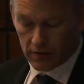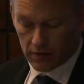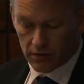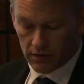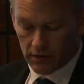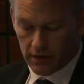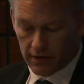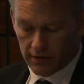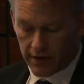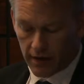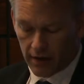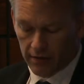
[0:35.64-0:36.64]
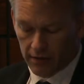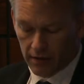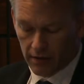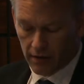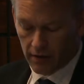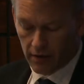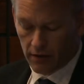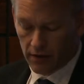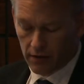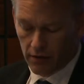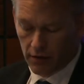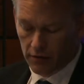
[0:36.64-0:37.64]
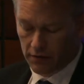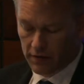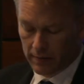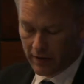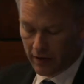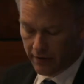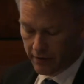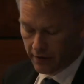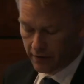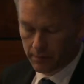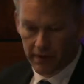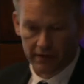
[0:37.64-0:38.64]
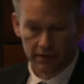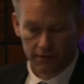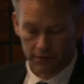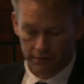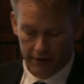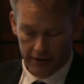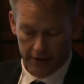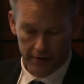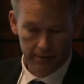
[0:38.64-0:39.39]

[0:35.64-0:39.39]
So this trial has a lot of similarities to BASIL-3,